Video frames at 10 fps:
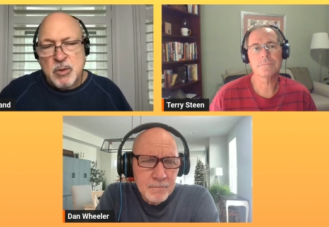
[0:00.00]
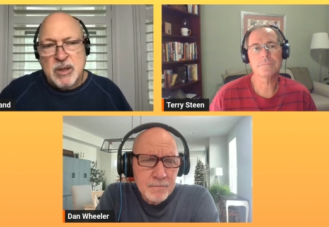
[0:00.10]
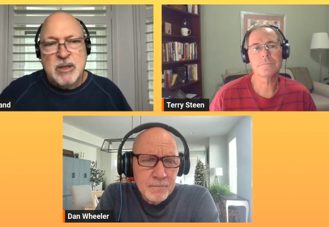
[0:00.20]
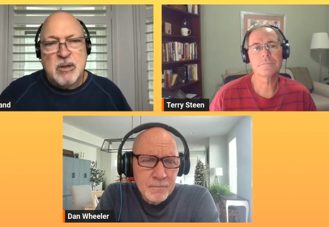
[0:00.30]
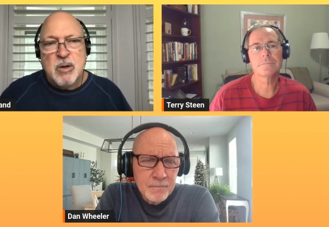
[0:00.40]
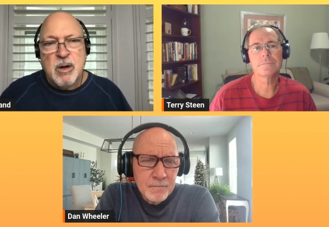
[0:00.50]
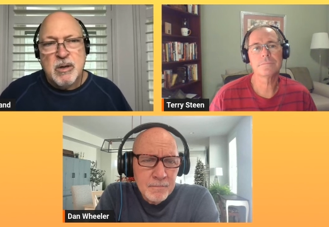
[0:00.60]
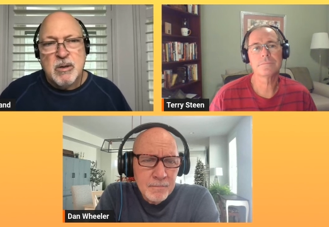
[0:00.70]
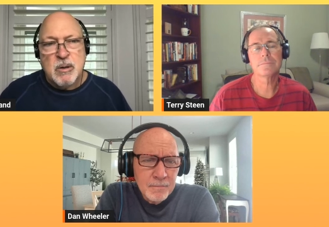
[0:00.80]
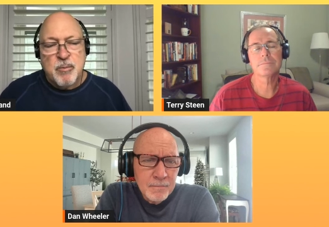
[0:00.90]
Speaker 1: you need to
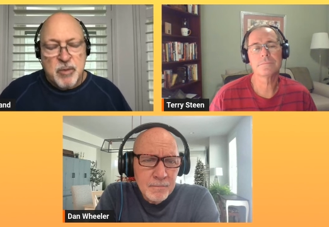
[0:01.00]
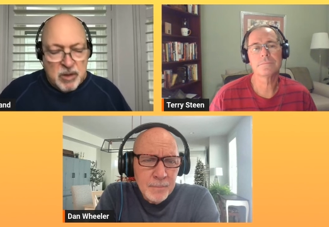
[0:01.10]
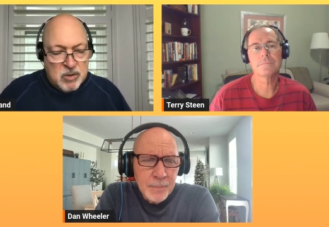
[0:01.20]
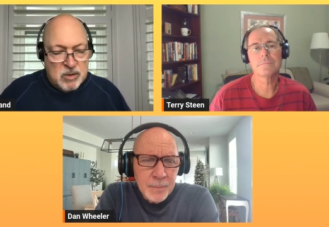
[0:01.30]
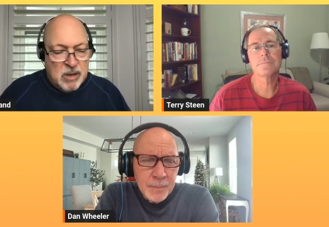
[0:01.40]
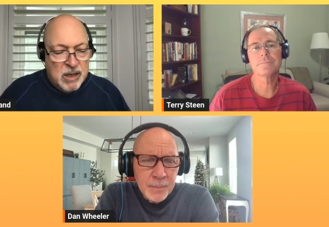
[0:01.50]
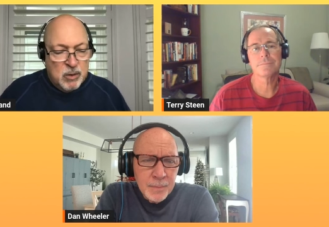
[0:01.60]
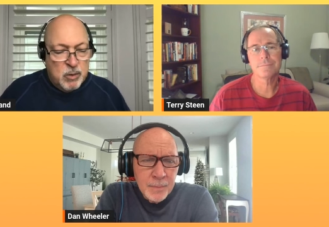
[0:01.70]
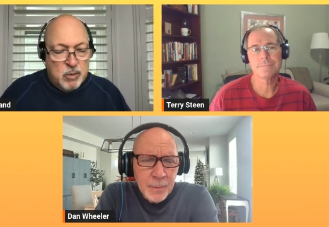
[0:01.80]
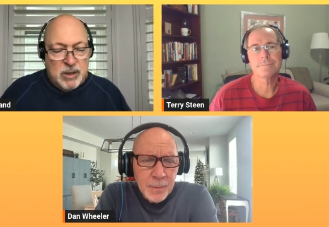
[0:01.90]
talk to, need you
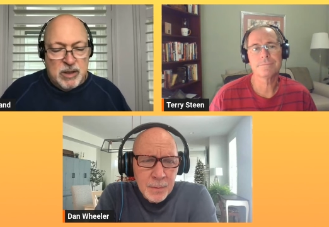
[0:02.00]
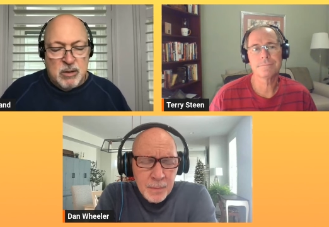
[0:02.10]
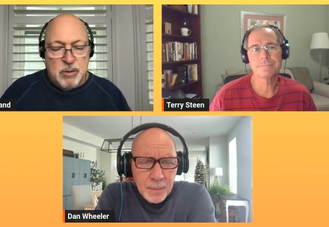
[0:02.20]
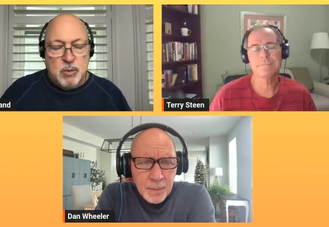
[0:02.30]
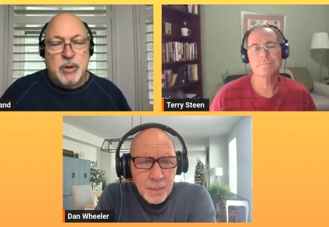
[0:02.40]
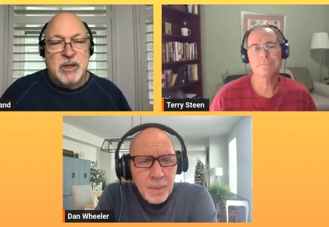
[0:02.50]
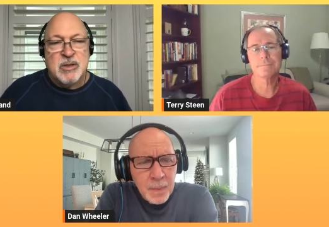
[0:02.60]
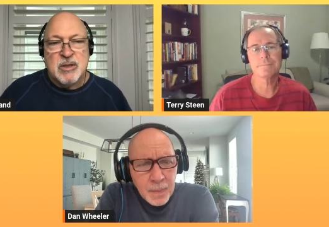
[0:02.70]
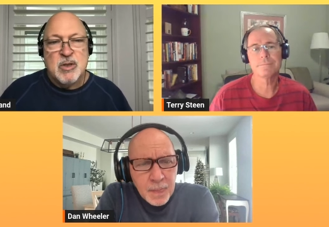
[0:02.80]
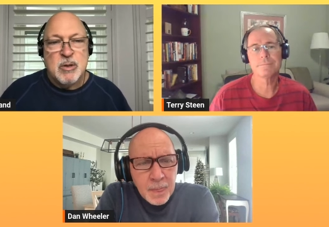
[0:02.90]
who you need to be
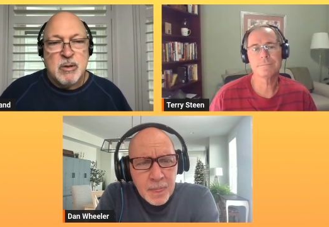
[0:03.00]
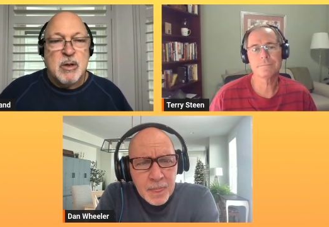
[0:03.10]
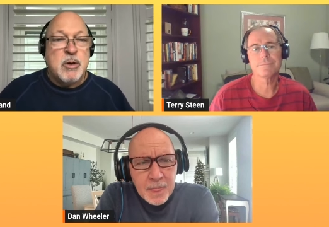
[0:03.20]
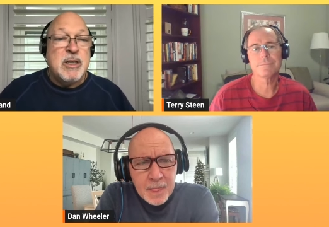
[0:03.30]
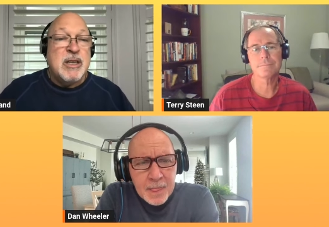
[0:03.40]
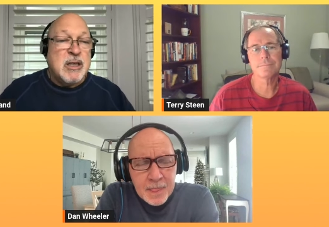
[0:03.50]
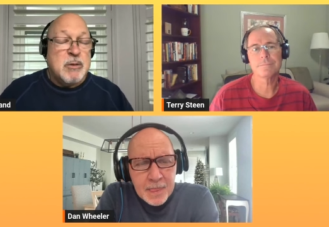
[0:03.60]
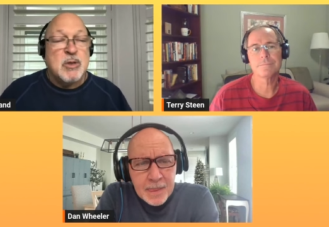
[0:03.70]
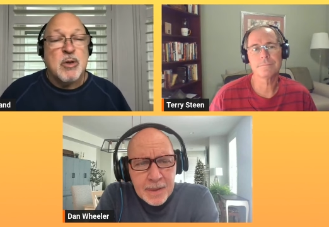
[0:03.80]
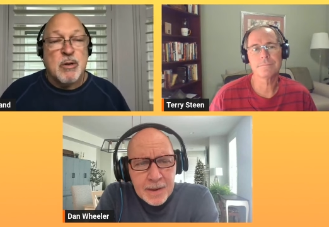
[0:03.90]
witnessing to, who you need
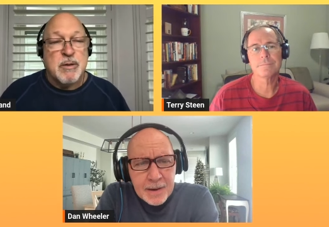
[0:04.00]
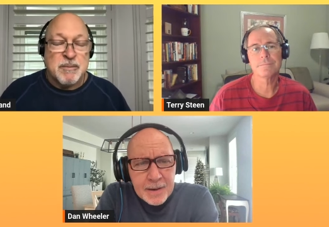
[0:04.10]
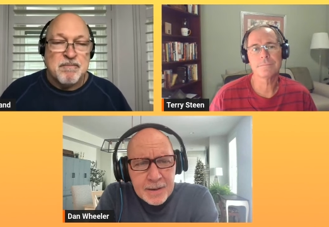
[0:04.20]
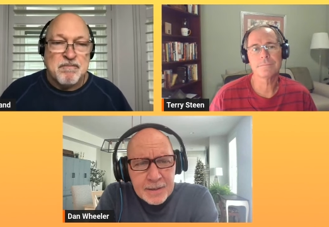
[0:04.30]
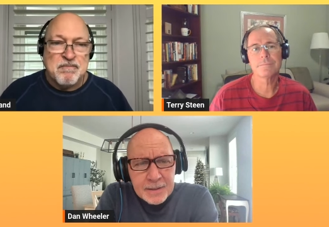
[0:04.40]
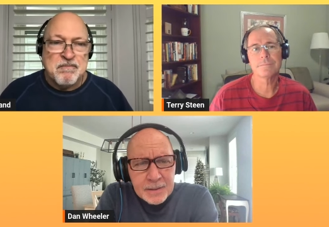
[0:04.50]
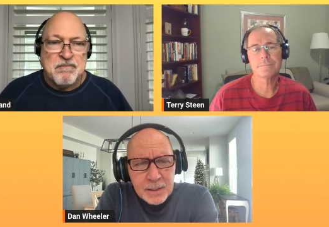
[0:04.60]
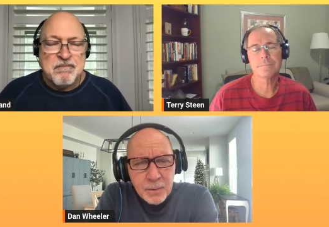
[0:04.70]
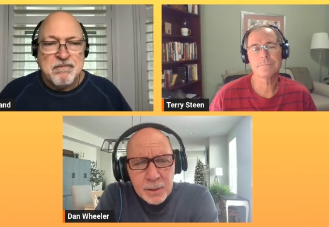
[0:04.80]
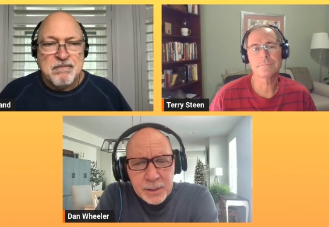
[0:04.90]
to be serving.
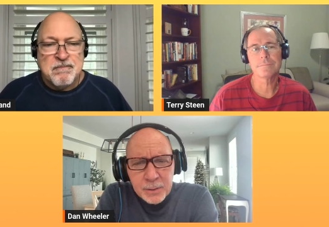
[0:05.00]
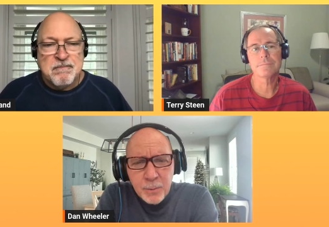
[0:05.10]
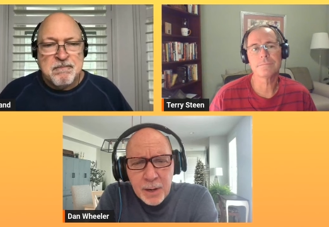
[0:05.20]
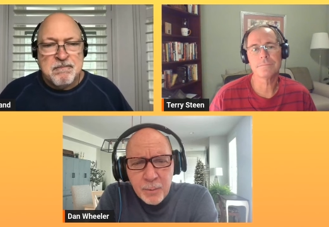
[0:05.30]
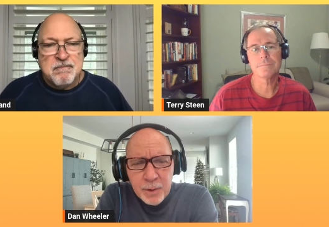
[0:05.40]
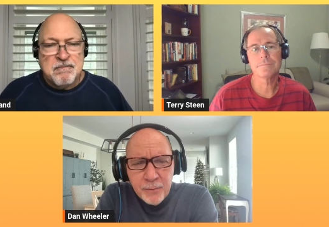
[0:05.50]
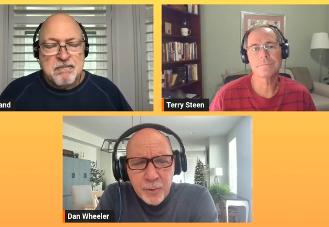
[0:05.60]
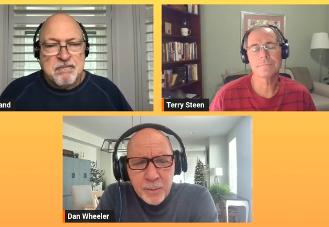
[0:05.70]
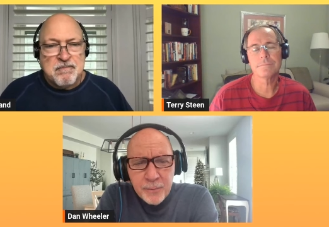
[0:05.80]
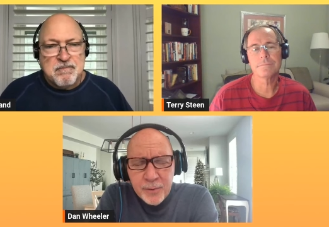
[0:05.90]
Speaker 2: Which is why we
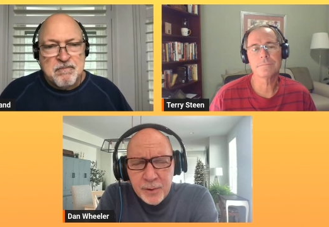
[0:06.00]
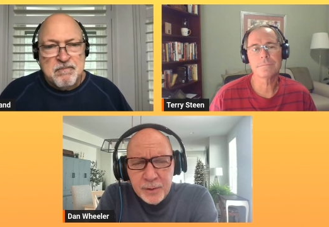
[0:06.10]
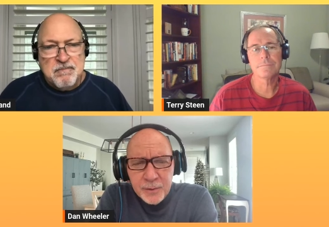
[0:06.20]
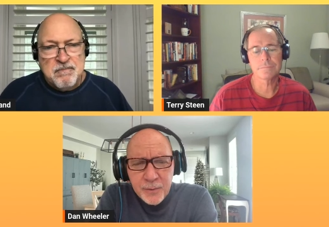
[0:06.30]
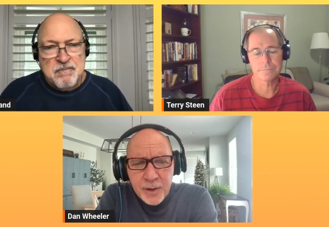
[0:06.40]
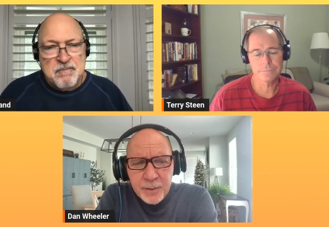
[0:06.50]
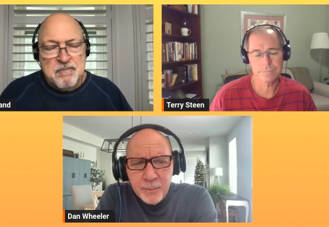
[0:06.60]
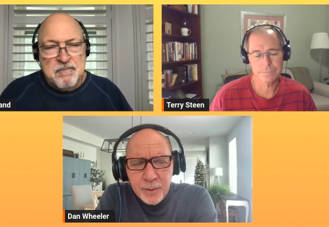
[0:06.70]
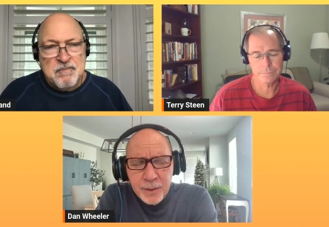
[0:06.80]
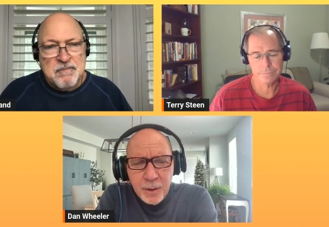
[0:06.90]
formed Fearless
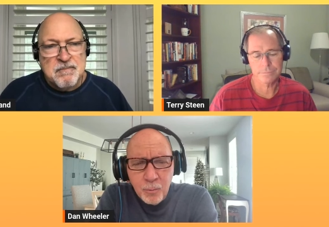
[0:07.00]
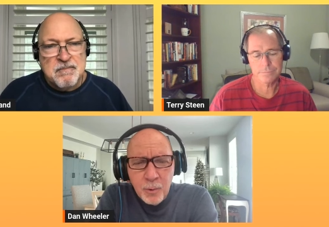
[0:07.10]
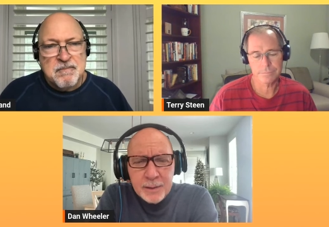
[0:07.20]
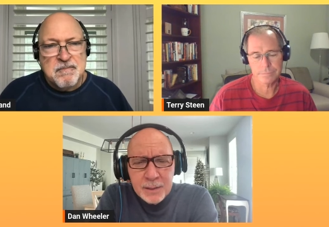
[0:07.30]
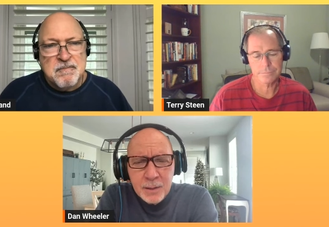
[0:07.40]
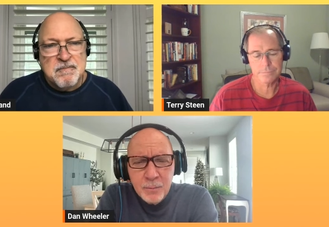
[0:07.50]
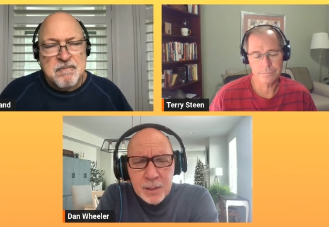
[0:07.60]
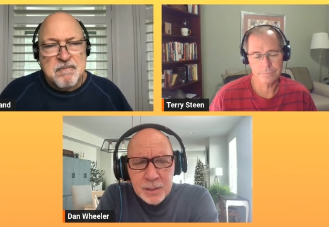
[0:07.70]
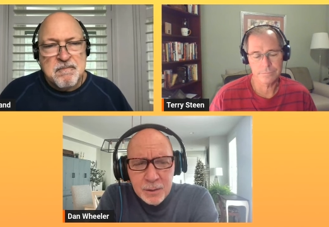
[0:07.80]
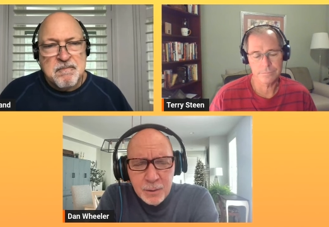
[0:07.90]
Faith. We thought, what can
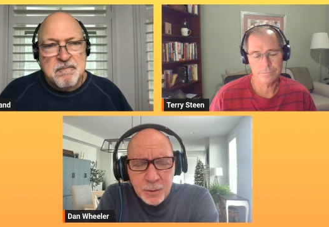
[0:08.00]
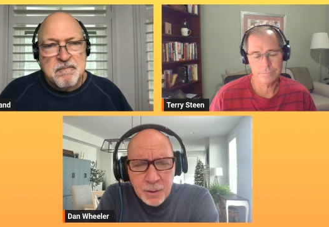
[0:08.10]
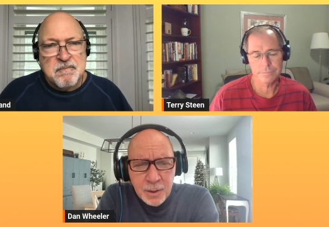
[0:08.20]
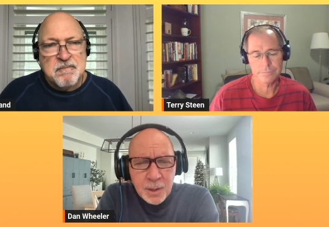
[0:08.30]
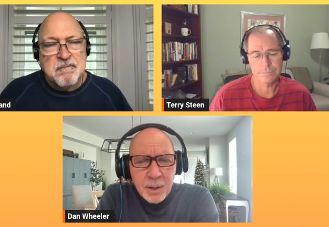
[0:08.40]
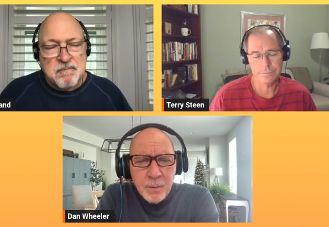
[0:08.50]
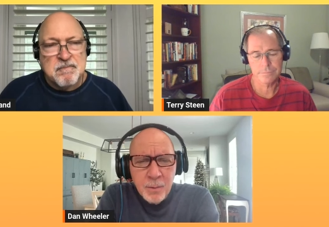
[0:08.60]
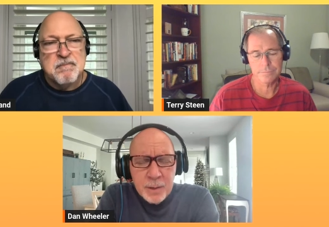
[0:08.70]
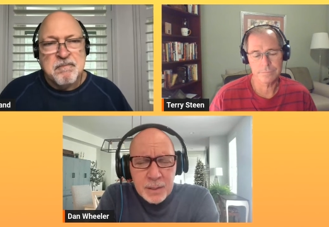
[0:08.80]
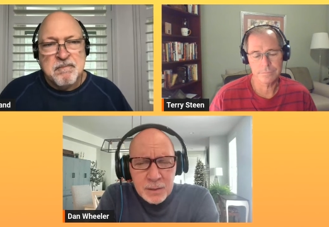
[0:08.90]
we do?
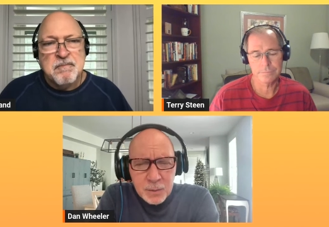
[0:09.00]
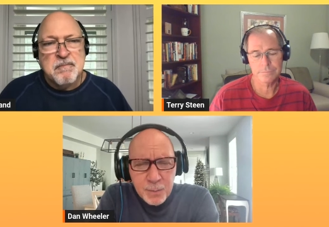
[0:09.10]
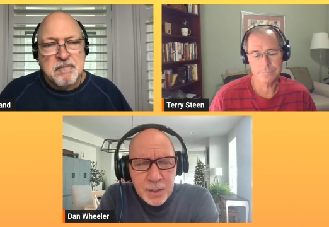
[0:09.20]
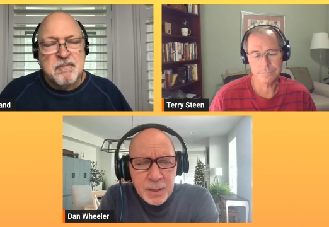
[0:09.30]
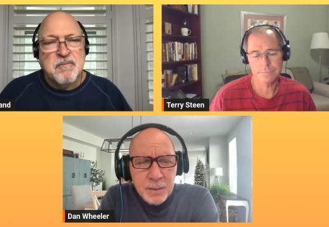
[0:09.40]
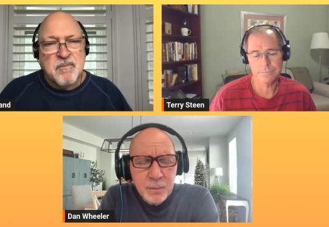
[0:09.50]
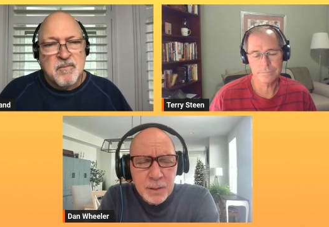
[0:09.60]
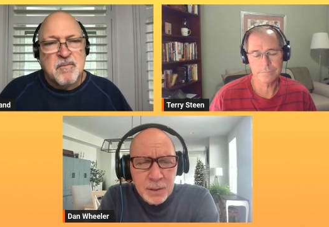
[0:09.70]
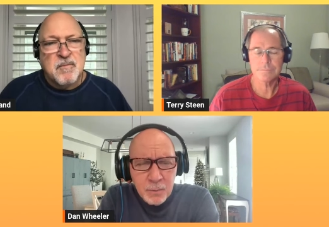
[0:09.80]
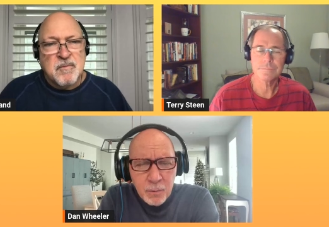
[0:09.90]
Mm-hmm. We can speak,
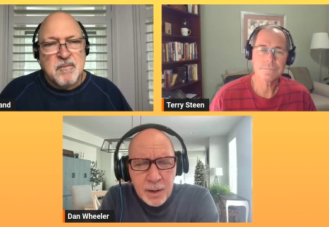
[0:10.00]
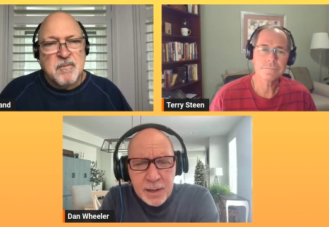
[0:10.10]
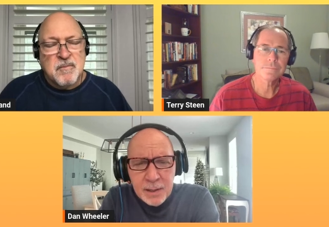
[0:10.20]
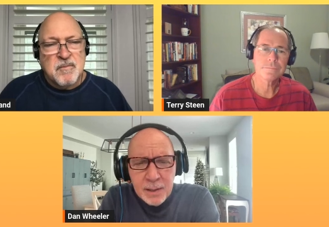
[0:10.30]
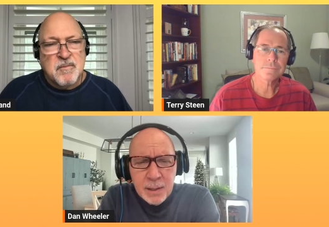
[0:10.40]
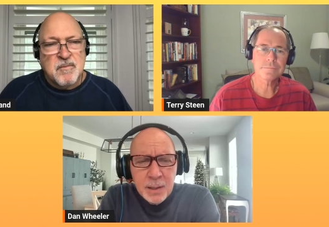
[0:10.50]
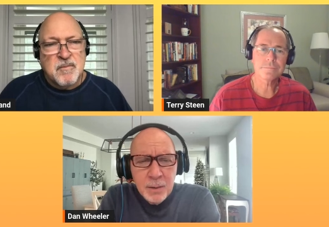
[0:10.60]
we can write,